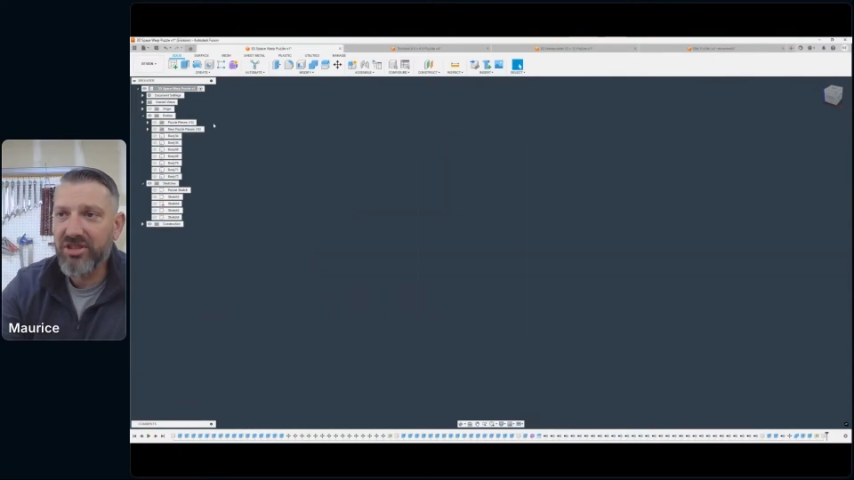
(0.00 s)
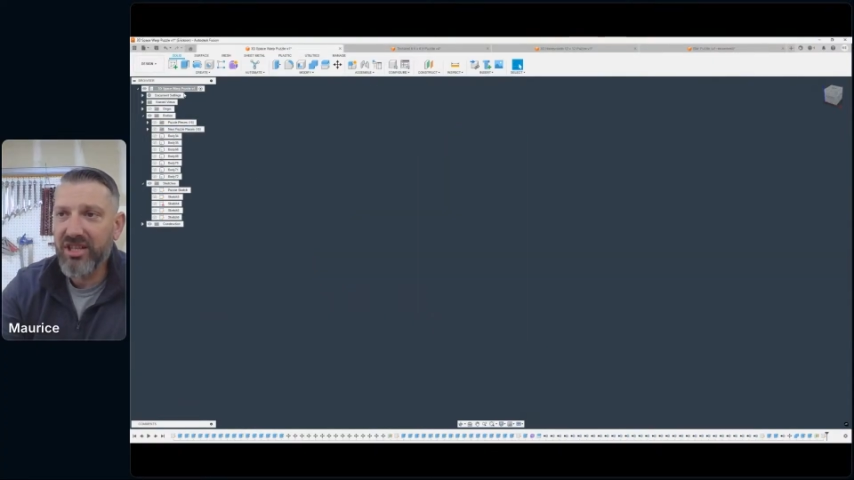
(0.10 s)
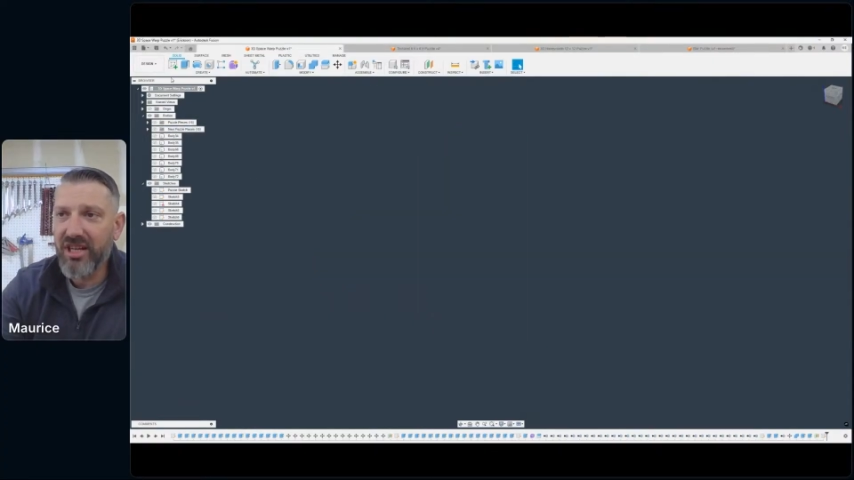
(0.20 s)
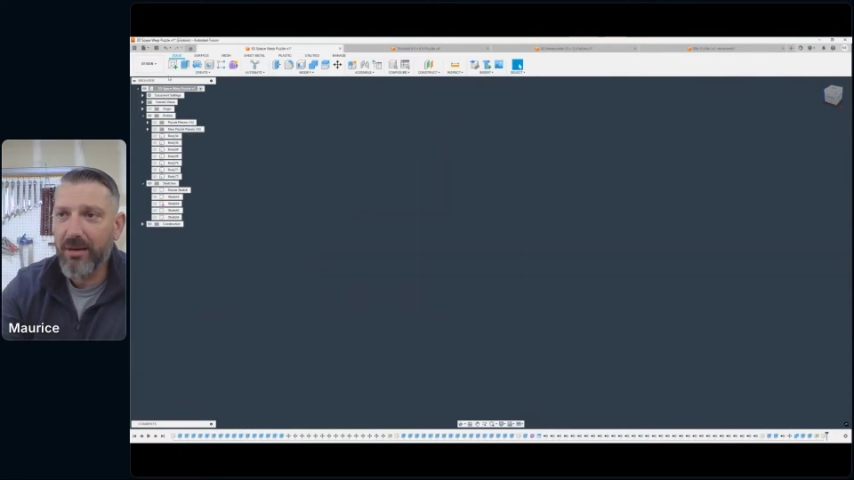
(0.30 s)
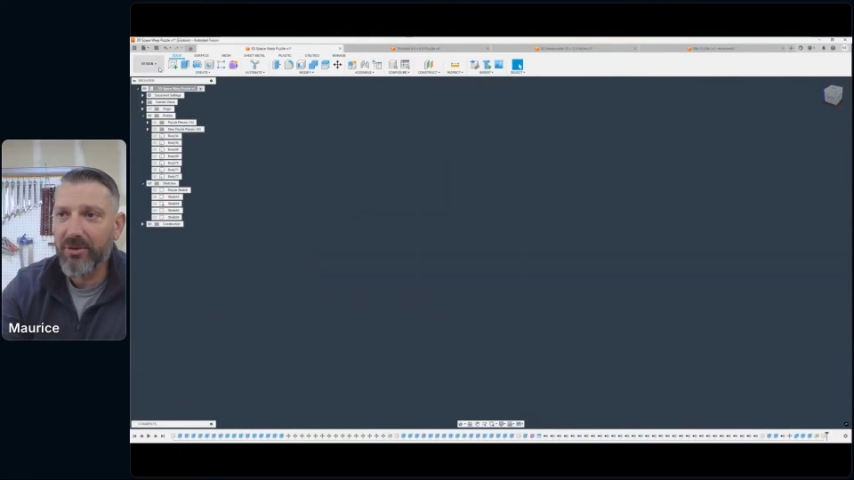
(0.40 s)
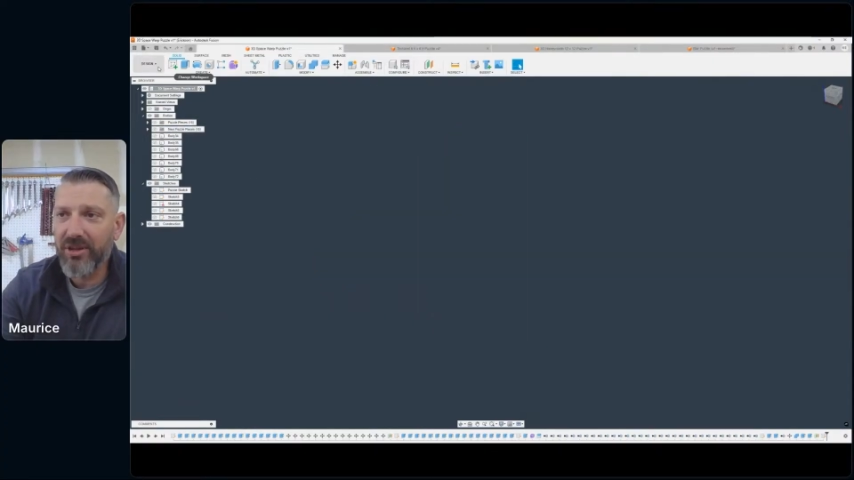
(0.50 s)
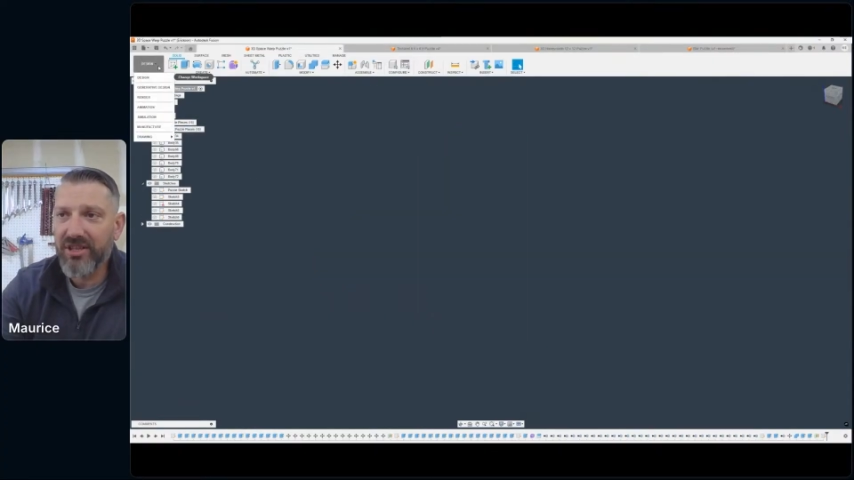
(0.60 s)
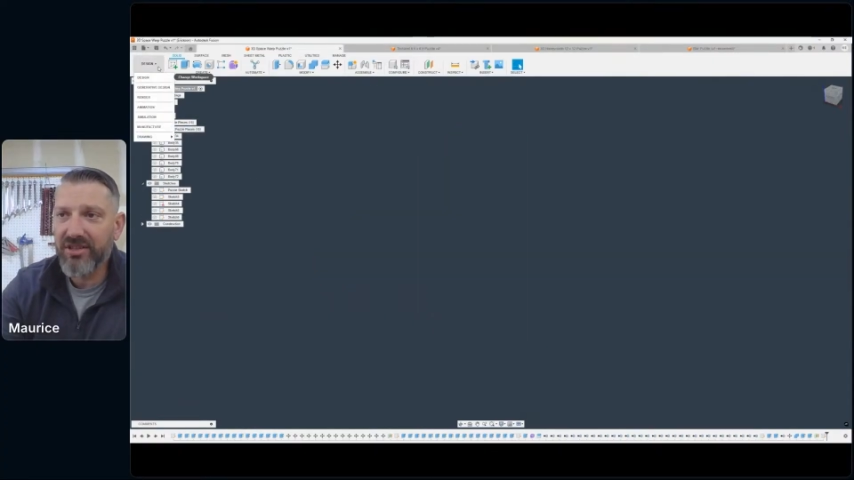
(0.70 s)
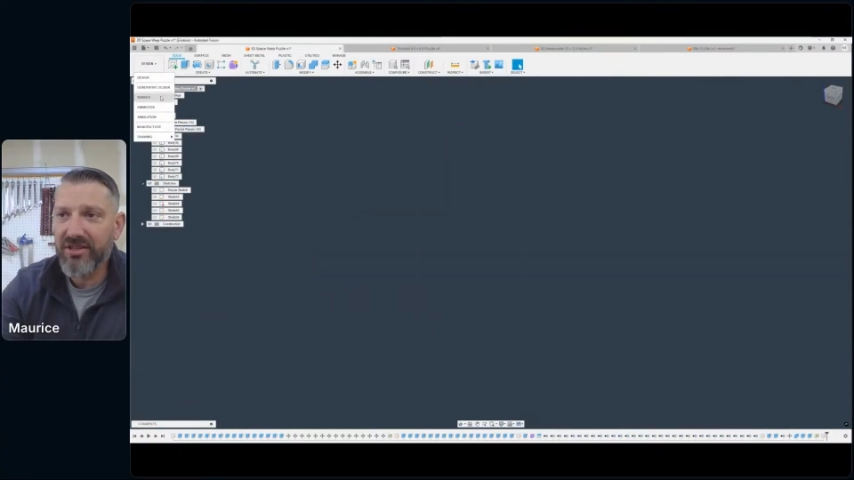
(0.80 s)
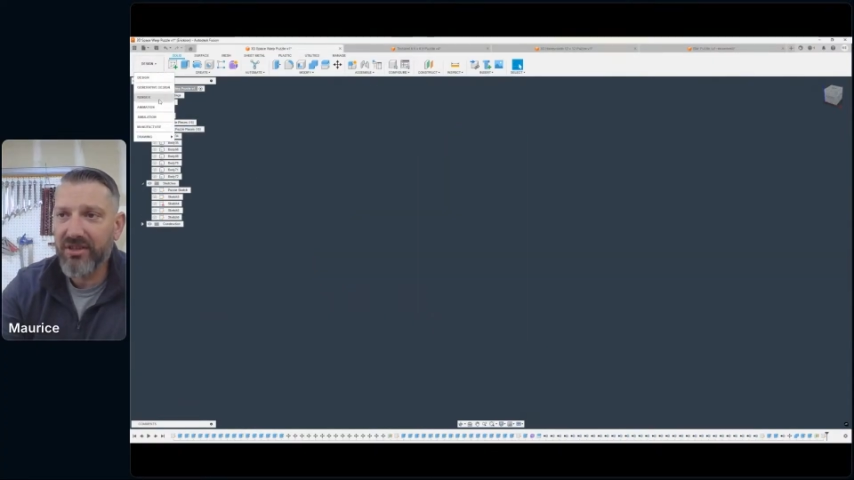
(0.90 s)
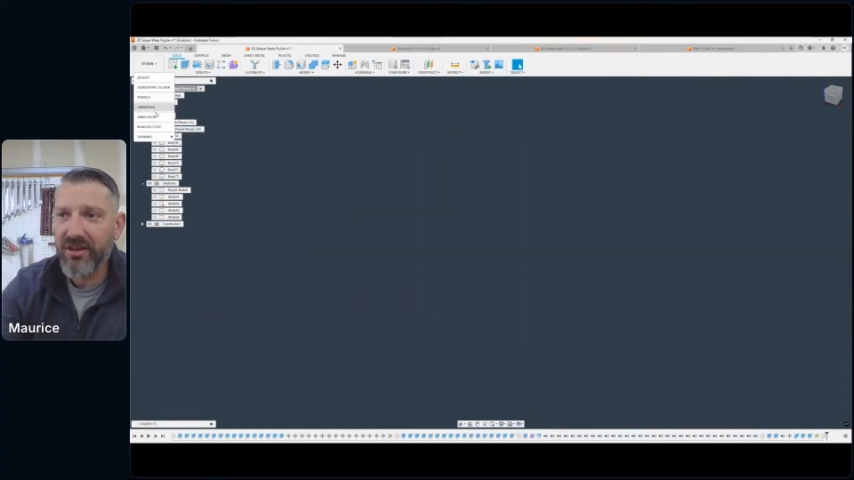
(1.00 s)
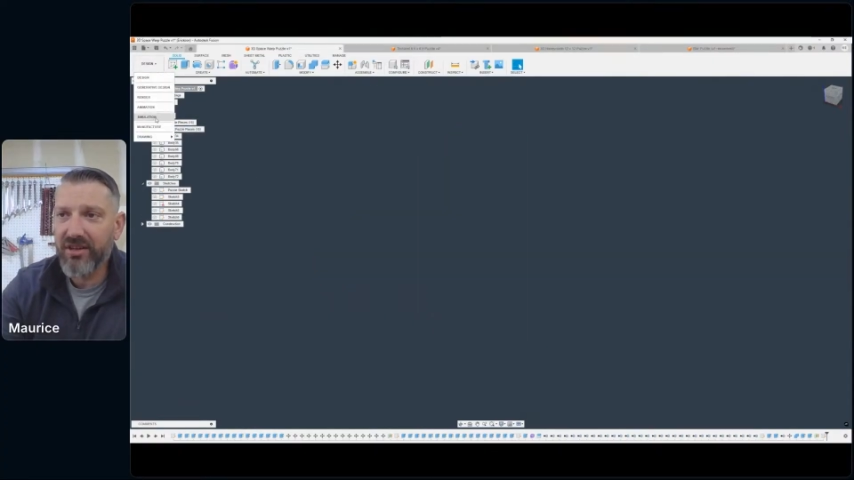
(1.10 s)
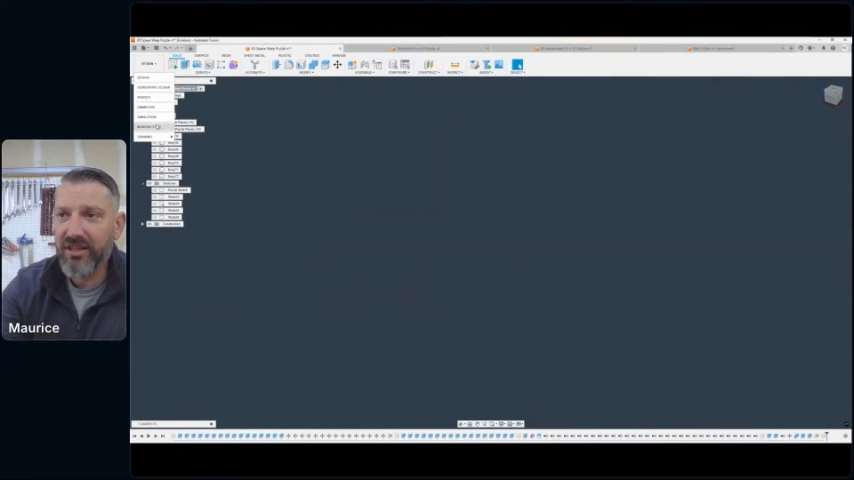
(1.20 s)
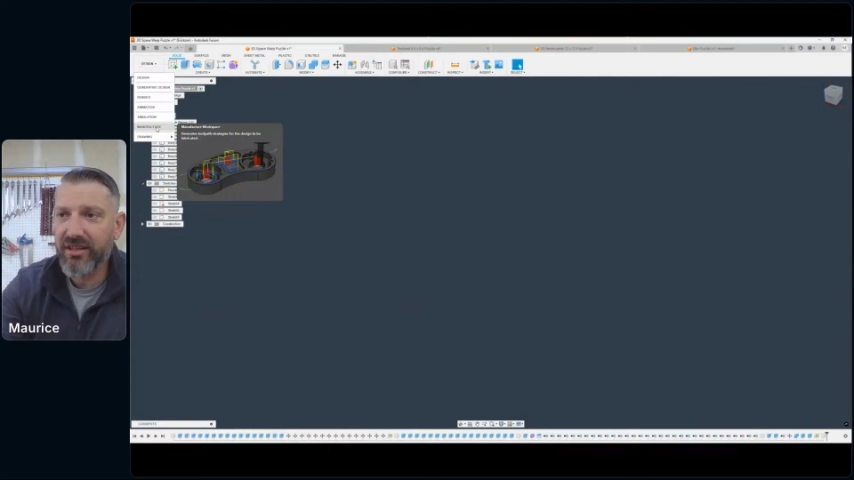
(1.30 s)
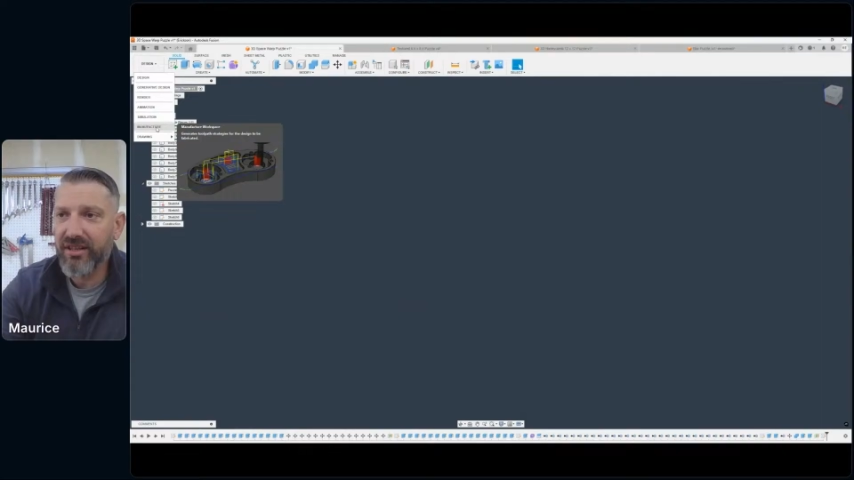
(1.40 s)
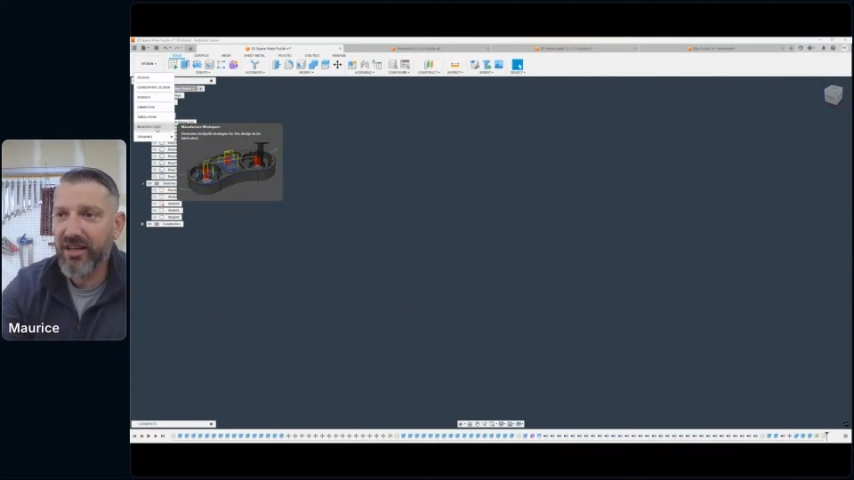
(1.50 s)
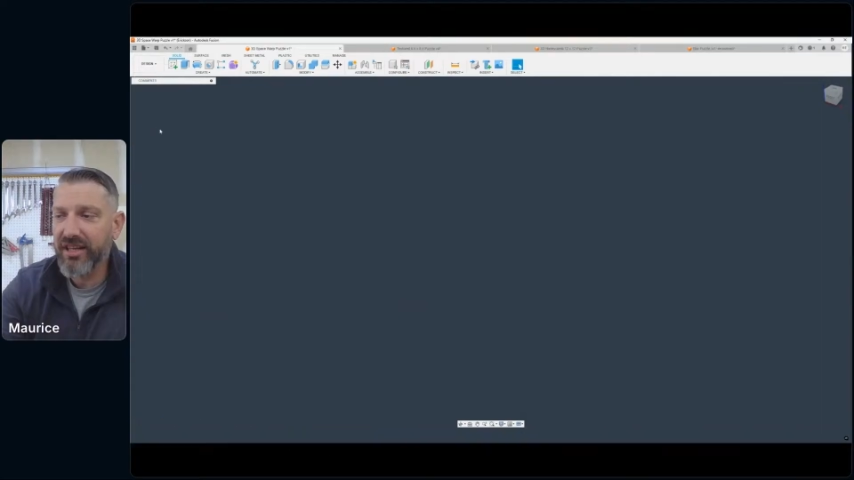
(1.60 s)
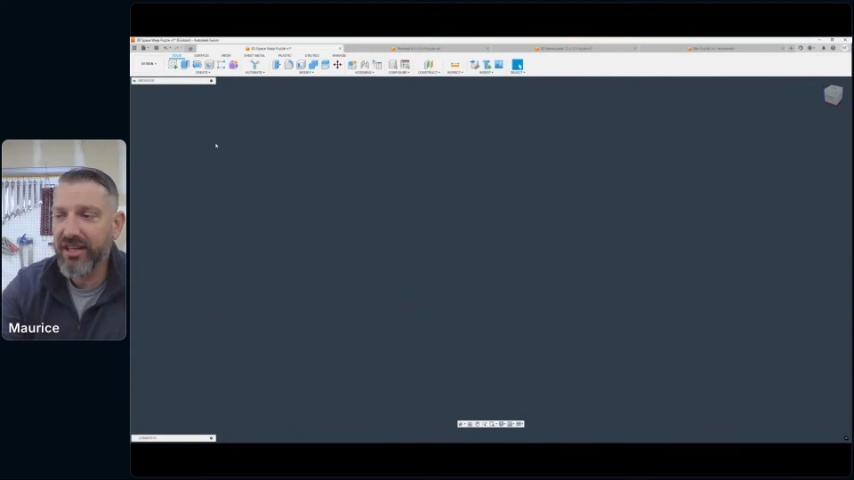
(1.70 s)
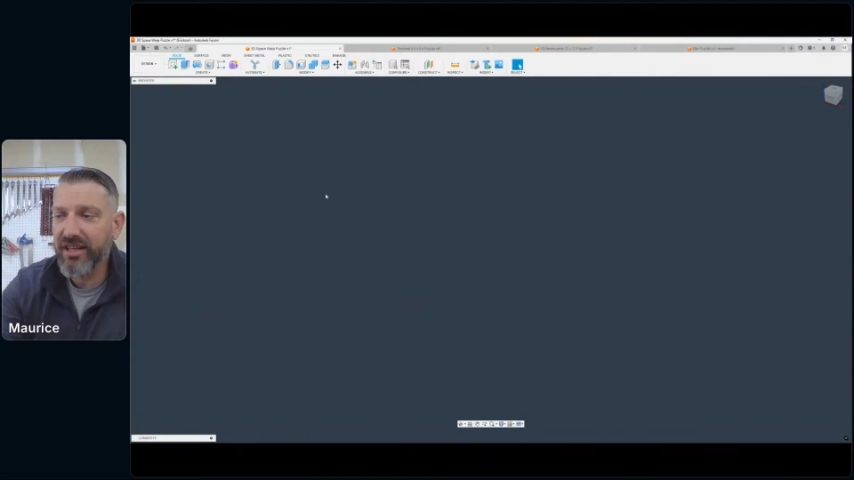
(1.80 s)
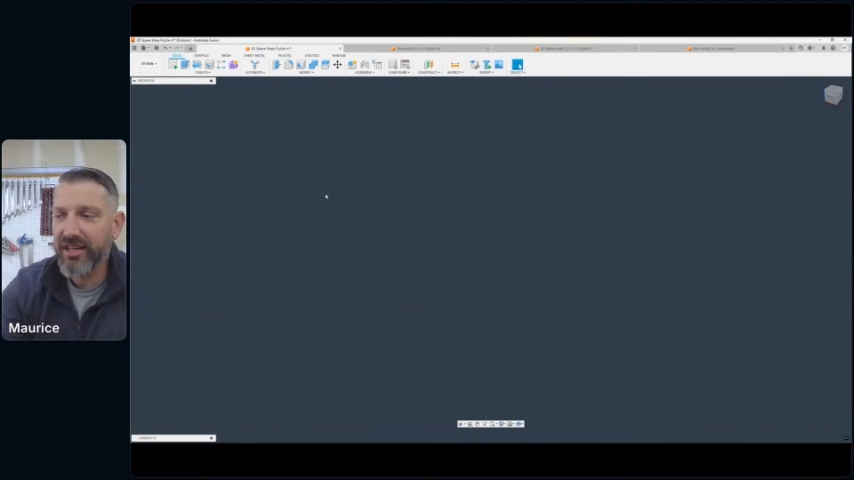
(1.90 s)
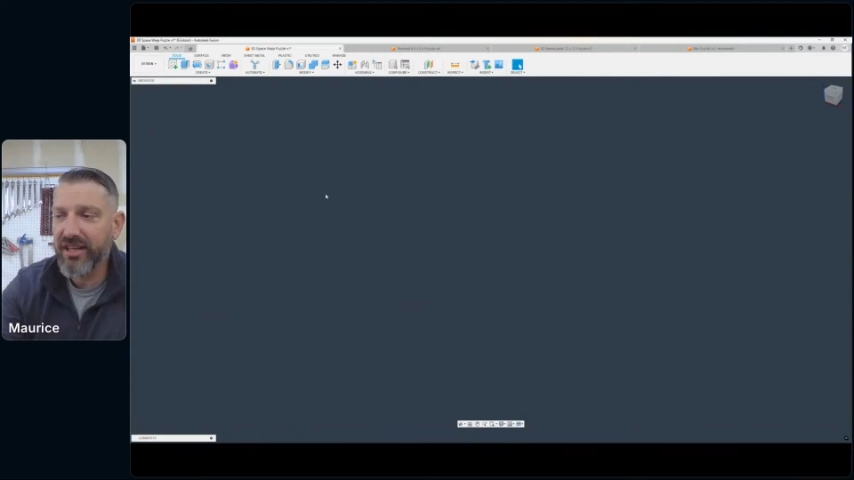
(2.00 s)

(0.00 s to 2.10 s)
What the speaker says: my machine operations already